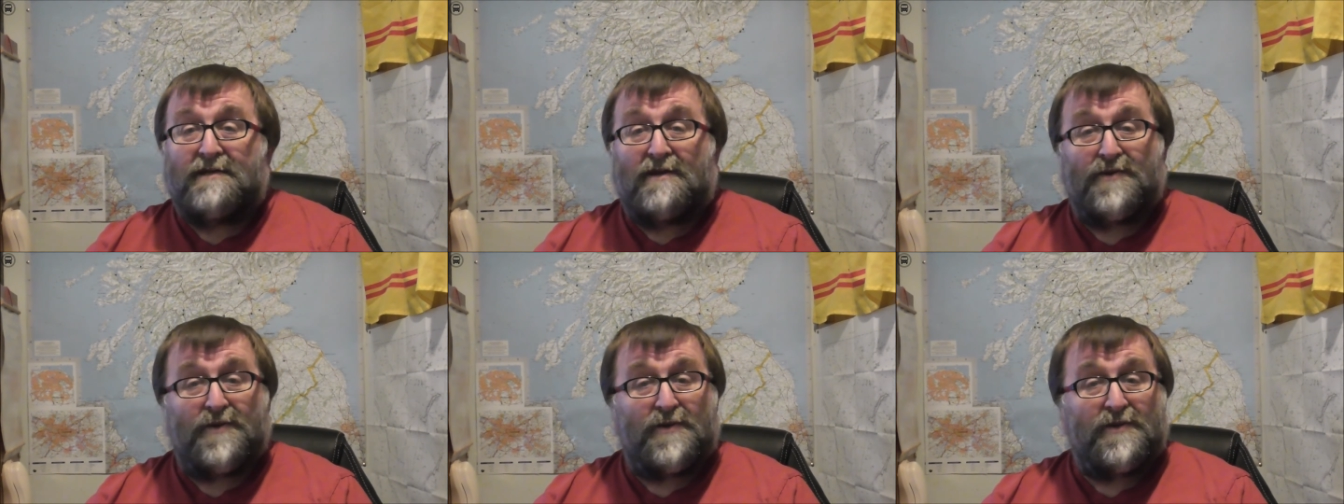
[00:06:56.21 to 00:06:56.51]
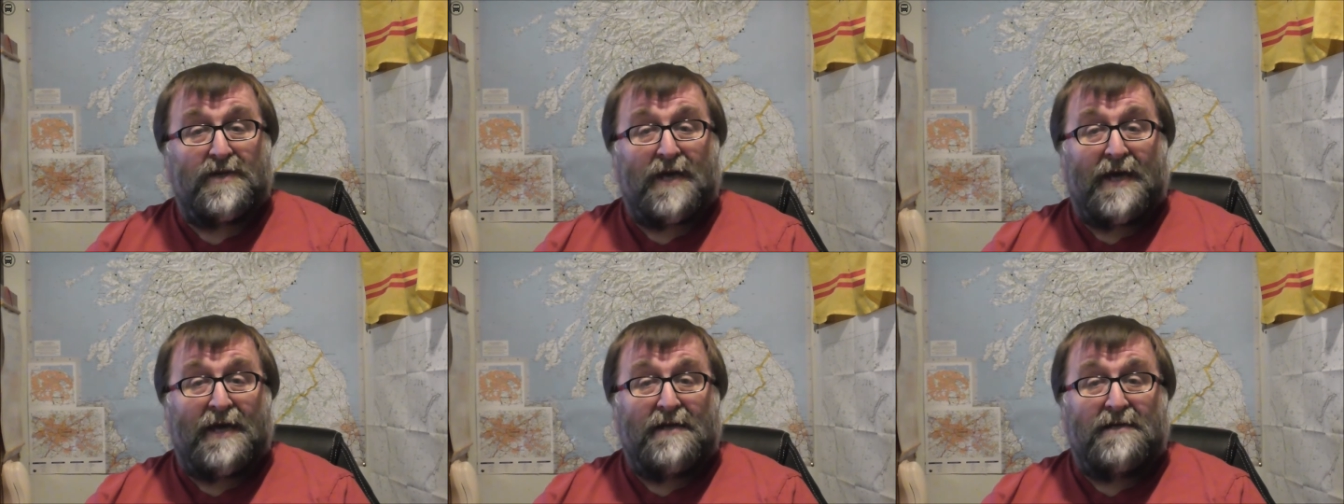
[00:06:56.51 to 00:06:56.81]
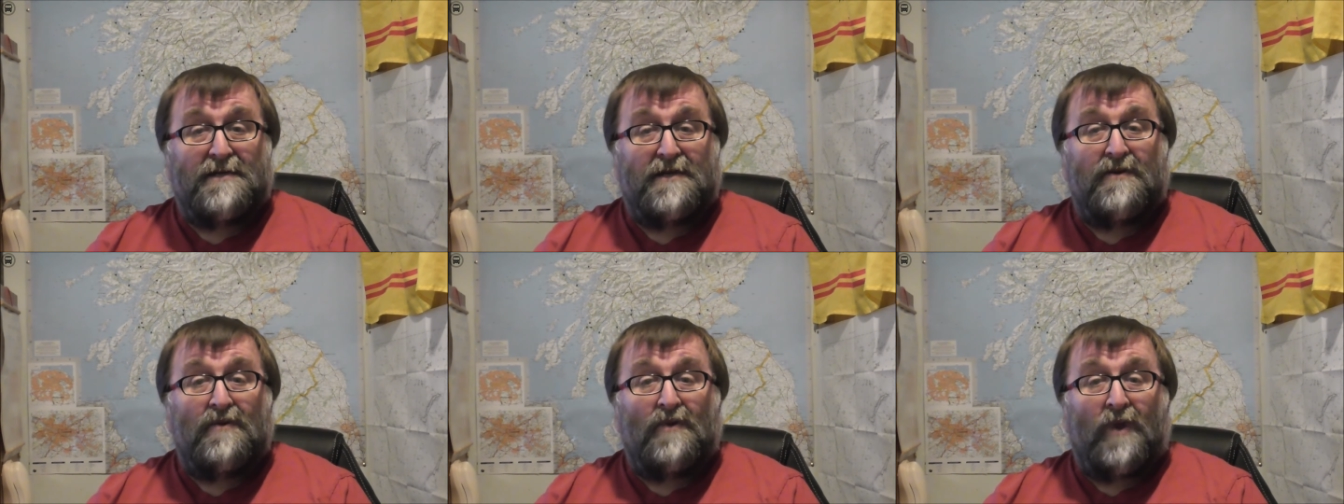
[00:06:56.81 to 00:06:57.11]
doesn't
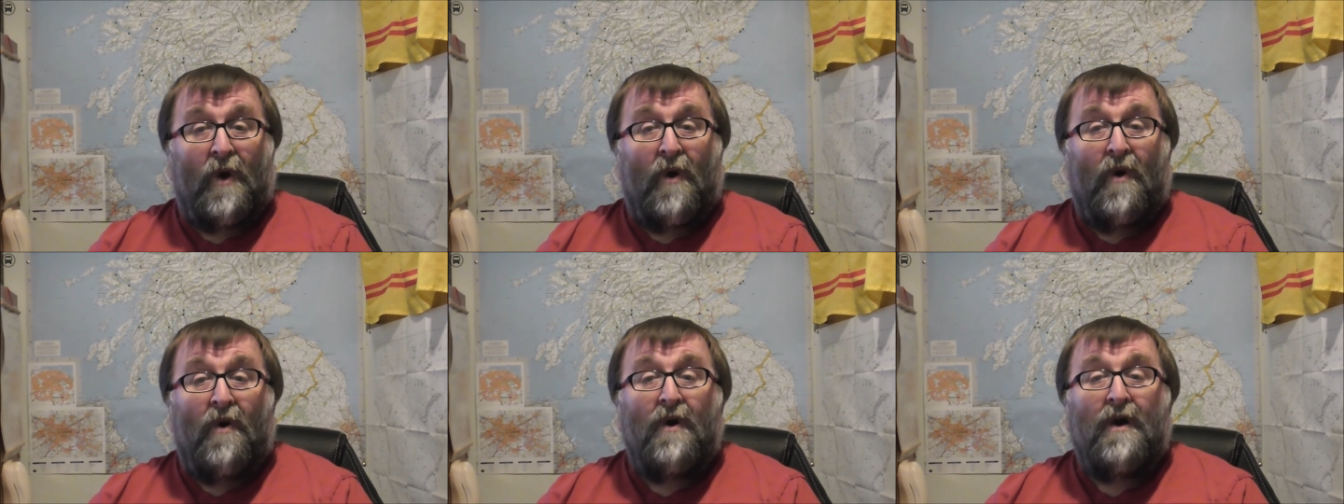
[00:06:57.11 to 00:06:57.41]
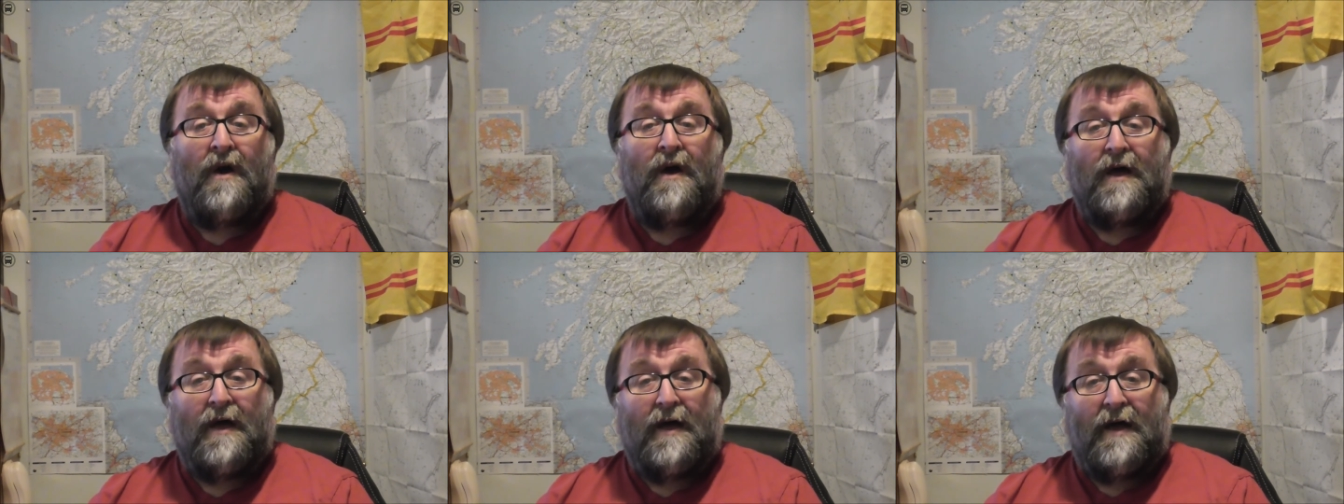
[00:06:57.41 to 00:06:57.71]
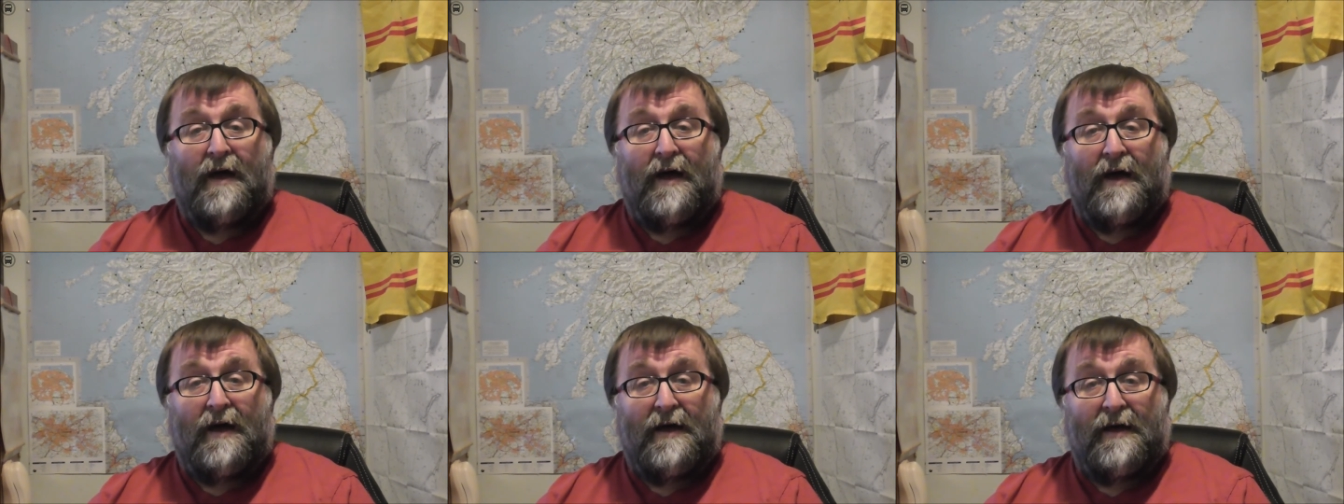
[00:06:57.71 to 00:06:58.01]
take too long,
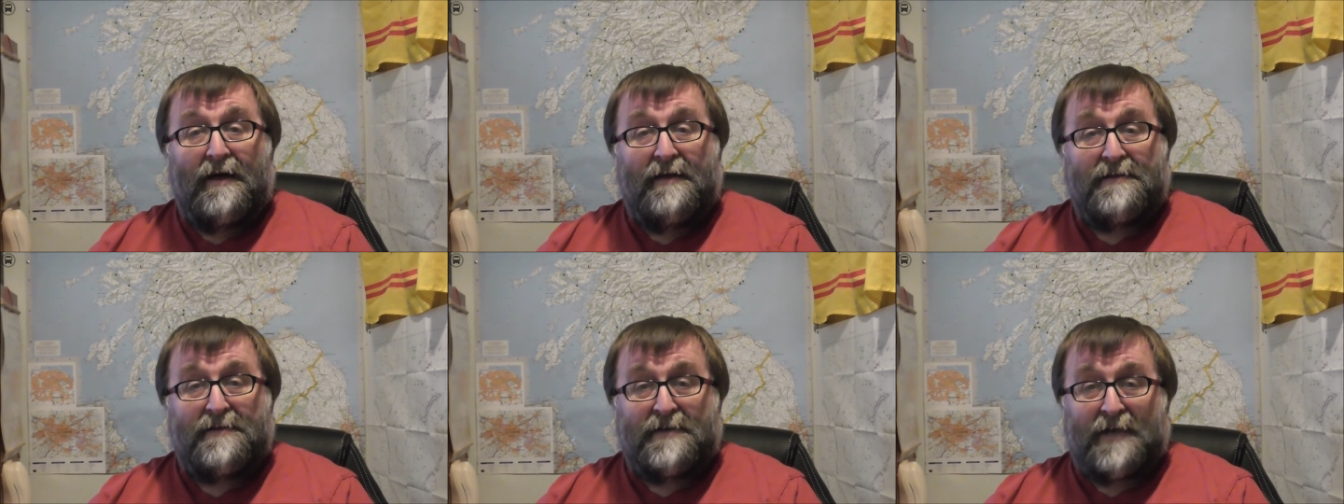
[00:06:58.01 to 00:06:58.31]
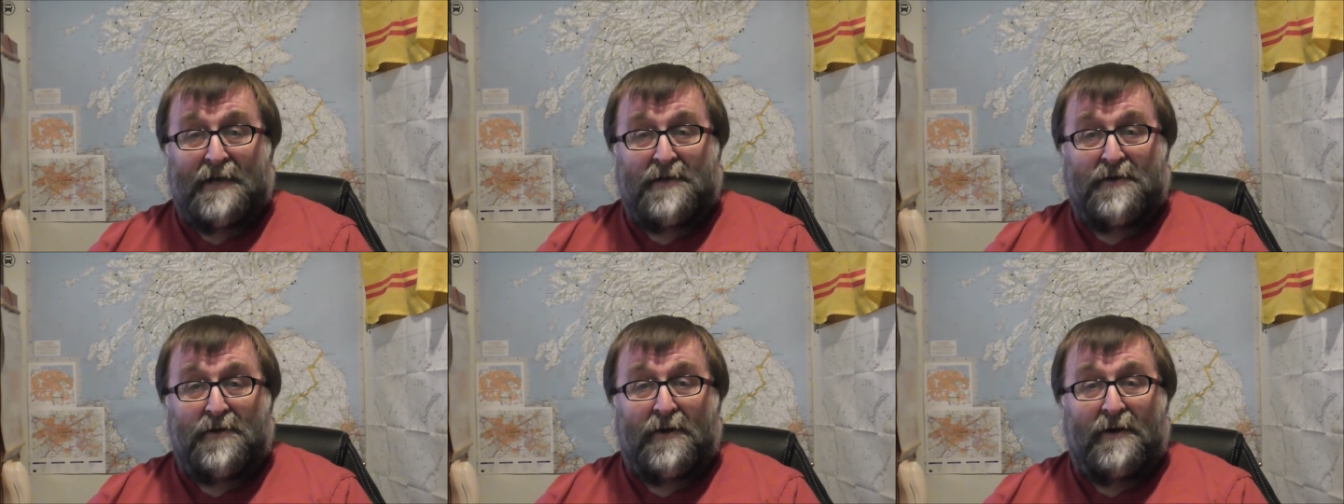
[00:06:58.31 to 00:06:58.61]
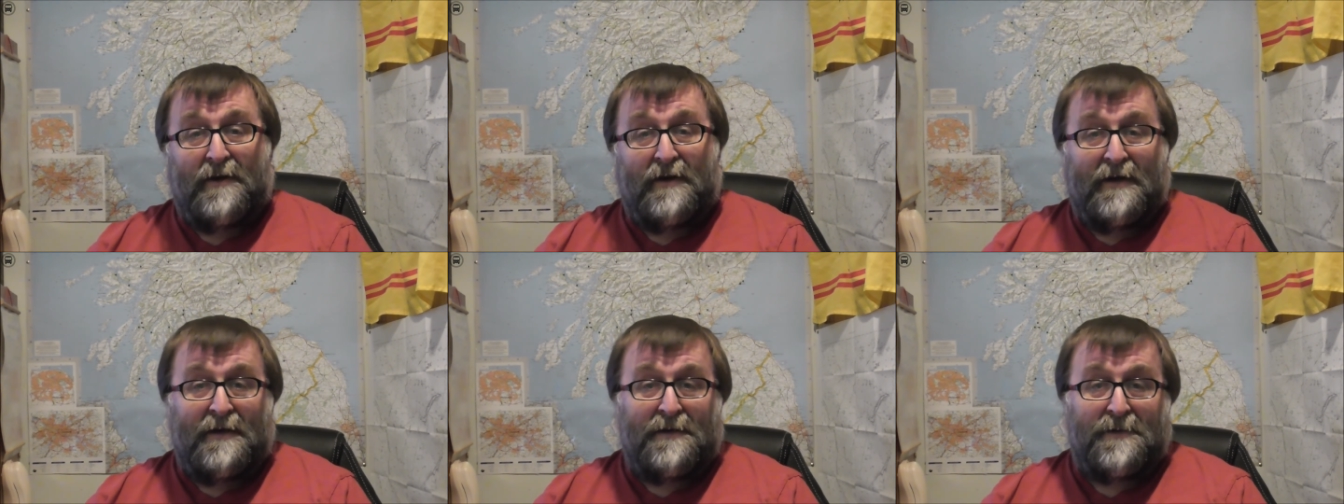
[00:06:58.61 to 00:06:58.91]

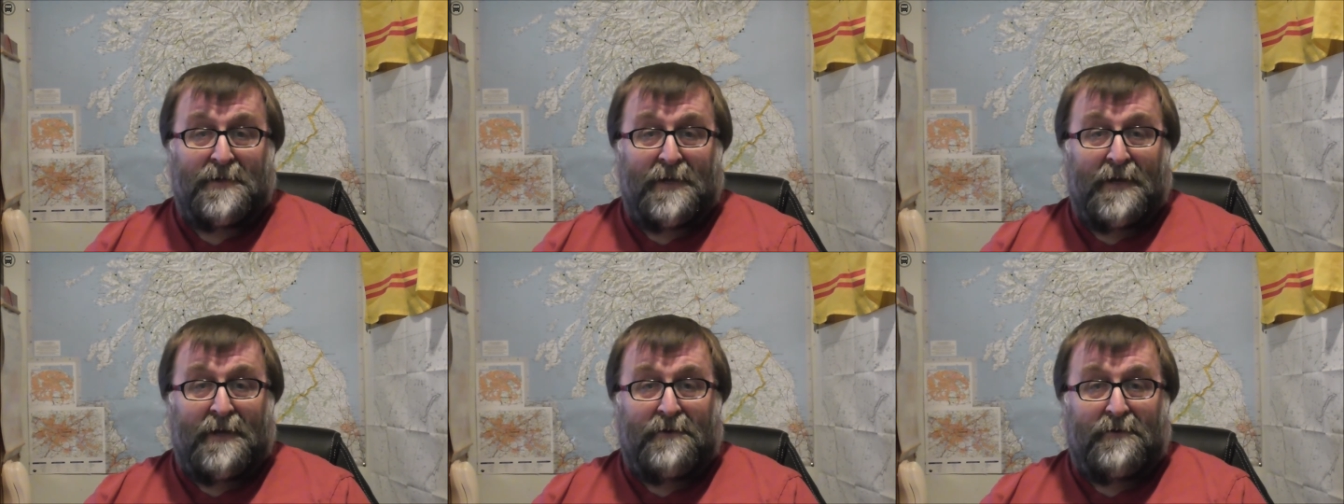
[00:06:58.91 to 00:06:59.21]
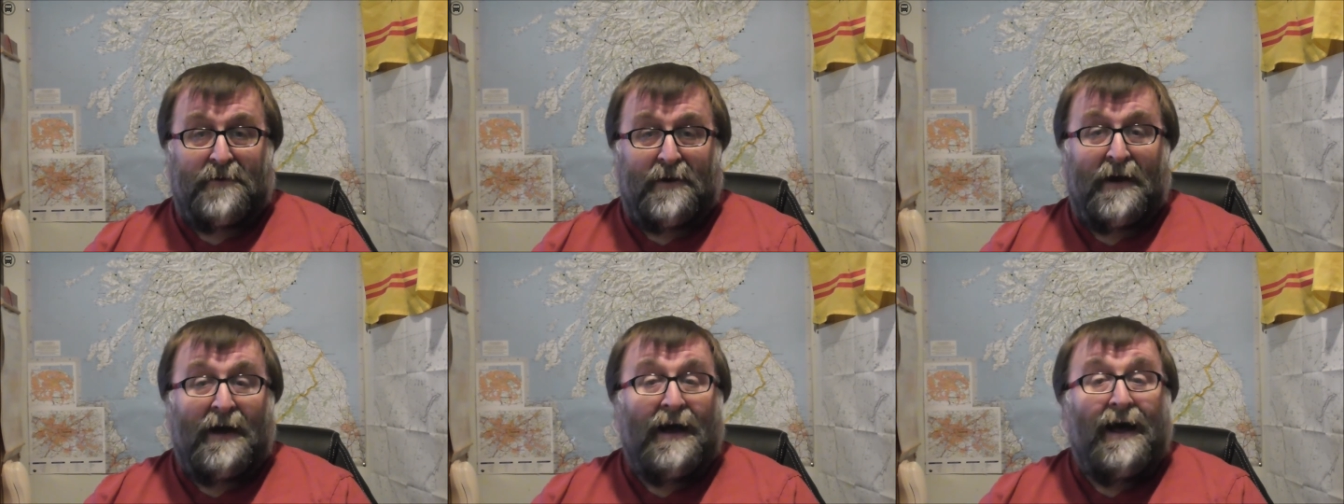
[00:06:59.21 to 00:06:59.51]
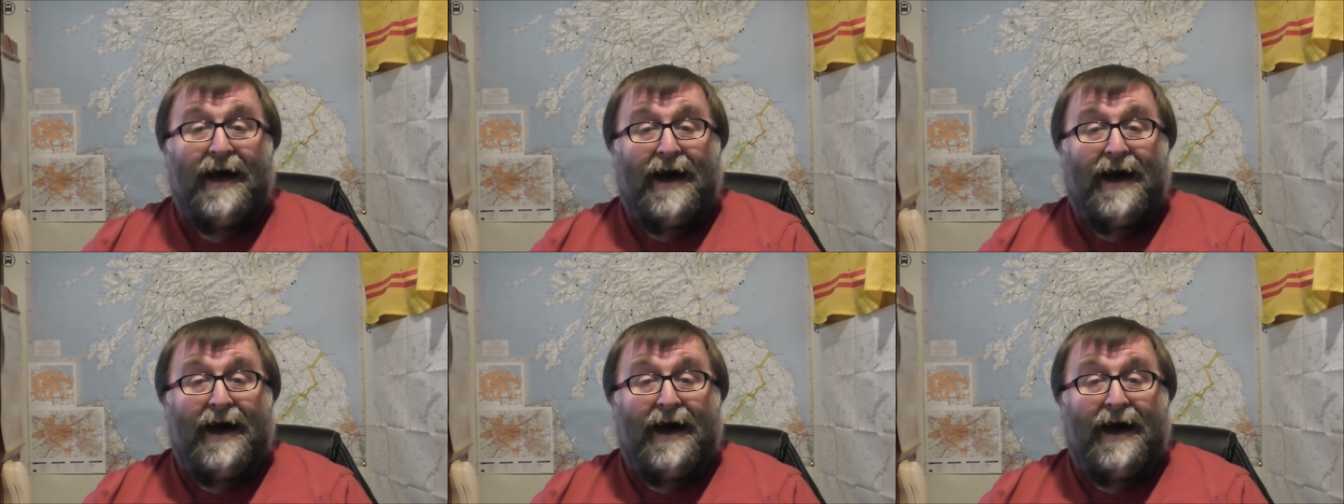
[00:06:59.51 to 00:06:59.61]
etc, etc.